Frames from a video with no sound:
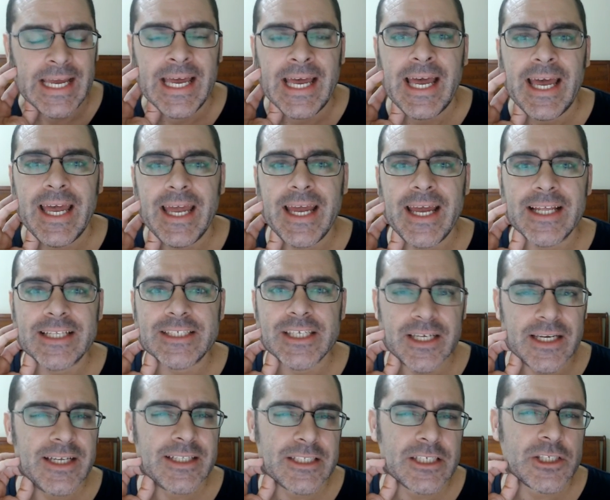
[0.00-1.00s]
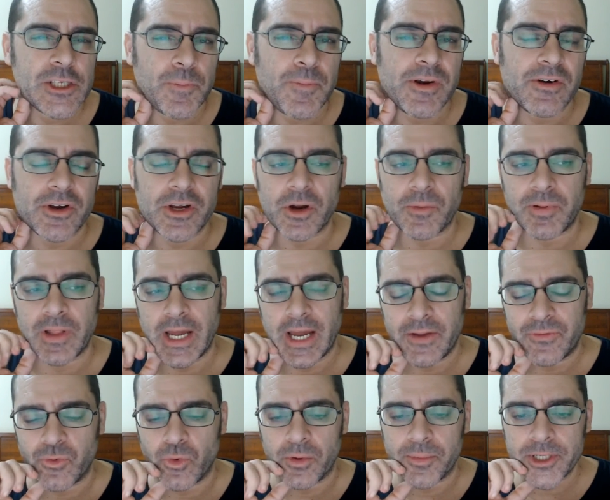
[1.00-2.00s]
it's a superior
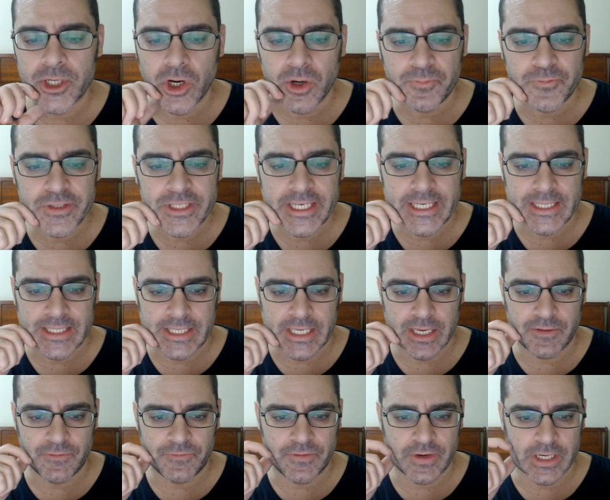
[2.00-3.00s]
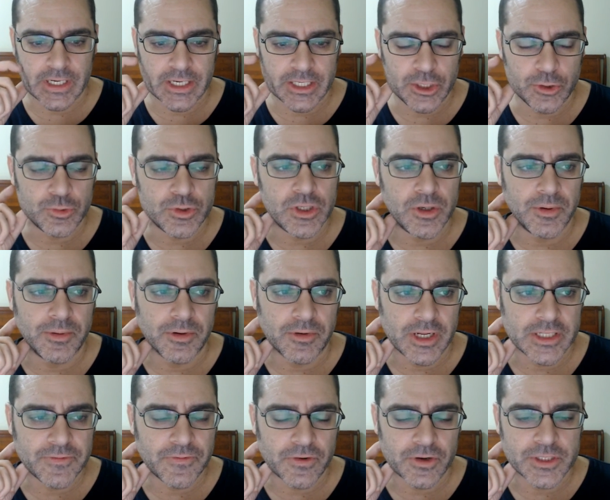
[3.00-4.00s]
platform. And hopefully it'll give YouTube a
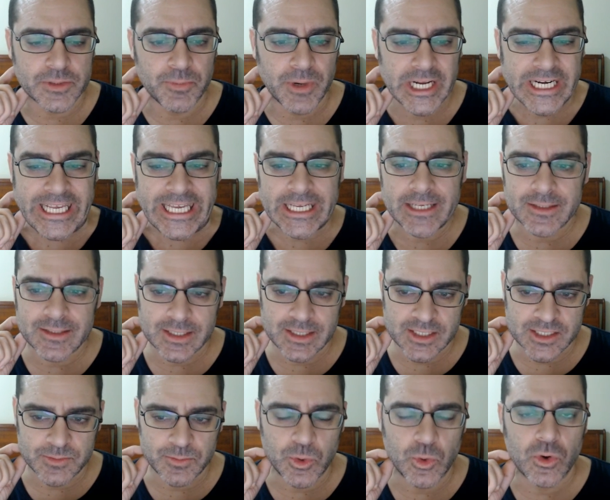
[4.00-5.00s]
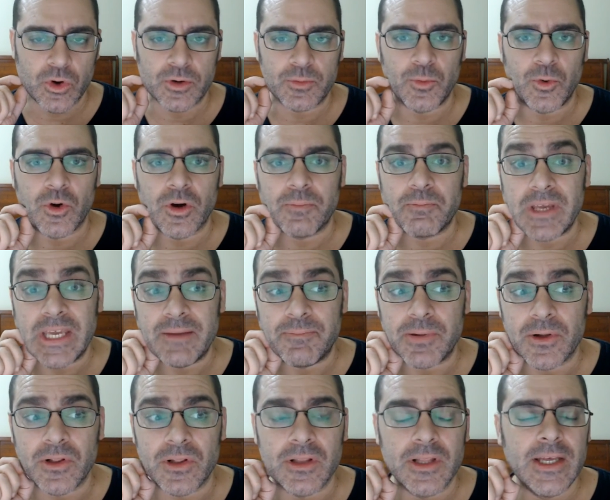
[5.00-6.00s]
run for its money as more and more
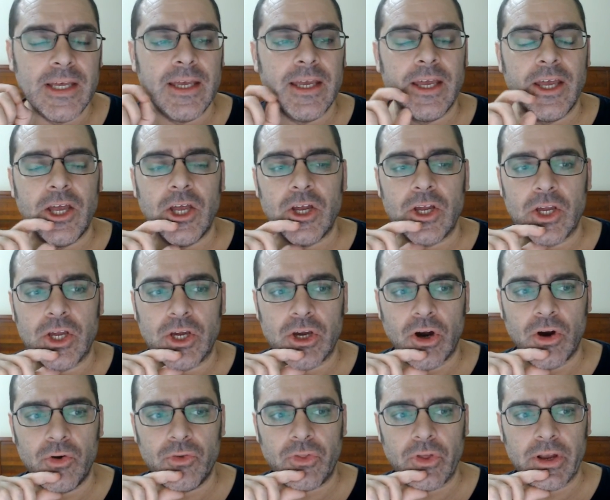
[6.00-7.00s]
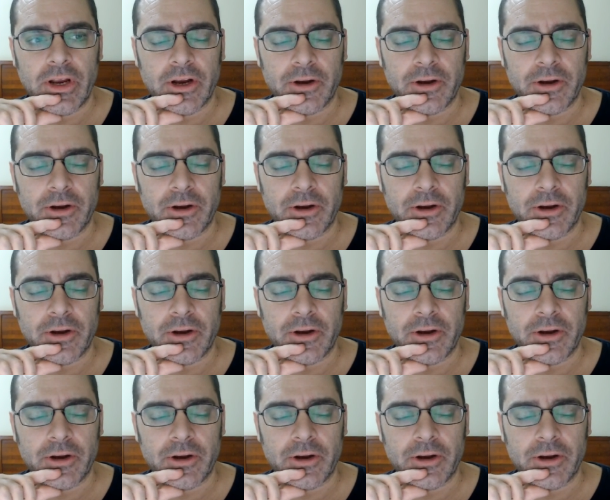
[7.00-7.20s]
people go there.